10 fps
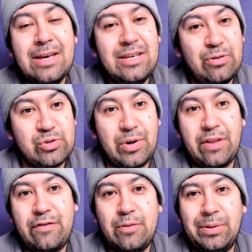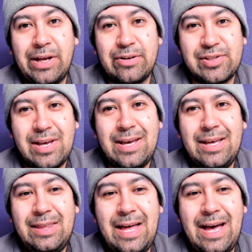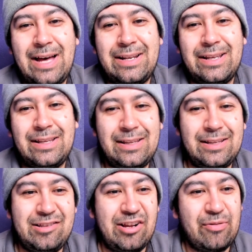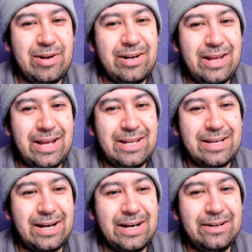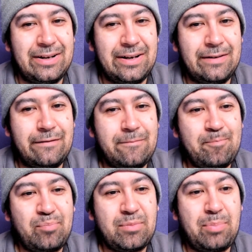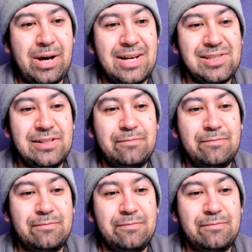He was one of the few players that had generated any kind of positive